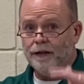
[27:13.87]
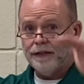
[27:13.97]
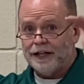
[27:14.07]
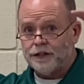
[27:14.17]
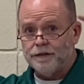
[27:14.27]

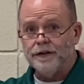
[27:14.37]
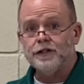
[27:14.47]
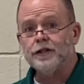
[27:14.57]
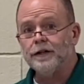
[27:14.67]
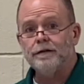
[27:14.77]
That's the
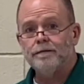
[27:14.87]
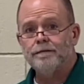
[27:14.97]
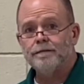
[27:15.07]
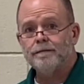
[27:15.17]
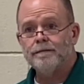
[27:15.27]
vision.
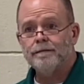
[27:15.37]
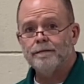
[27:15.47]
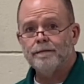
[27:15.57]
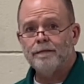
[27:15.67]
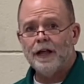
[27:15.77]

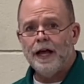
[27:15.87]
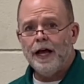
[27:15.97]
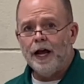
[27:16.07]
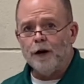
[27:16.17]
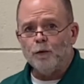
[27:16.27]

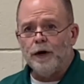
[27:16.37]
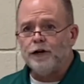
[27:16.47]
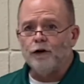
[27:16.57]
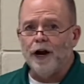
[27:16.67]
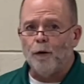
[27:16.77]
And we
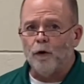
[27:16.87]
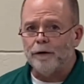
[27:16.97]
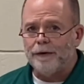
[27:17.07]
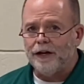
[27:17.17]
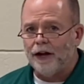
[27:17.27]
do not want to
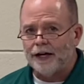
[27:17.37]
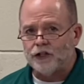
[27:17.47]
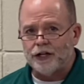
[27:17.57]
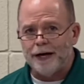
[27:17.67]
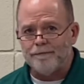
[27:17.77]
be like
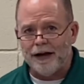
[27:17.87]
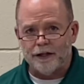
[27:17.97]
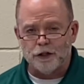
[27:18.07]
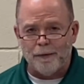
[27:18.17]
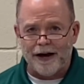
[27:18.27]

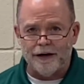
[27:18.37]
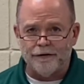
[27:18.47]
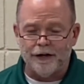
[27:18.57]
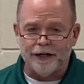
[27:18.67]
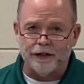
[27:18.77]
Sanballat, Tobiah,
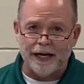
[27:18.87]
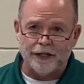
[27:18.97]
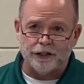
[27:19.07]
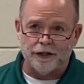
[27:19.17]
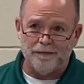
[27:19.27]
and,
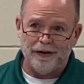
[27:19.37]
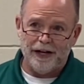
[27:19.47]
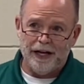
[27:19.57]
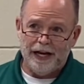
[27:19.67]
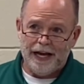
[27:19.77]
Geshem
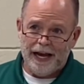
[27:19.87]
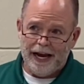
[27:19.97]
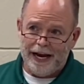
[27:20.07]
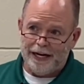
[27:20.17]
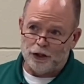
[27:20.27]

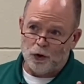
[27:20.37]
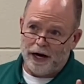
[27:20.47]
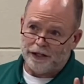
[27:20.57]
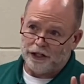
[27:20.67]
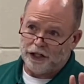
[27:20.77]
and
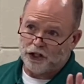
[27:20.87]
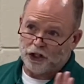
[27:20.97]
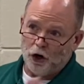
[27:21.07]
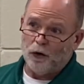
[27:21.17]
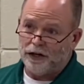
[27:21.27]
try to
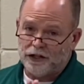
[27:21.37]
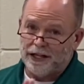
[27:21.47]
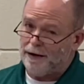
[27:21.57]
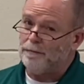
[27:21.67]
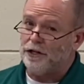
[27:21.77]
discourage
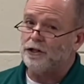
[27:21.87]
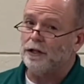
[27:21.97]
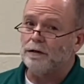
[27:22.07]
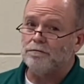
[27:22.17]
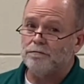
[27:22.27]
that mission.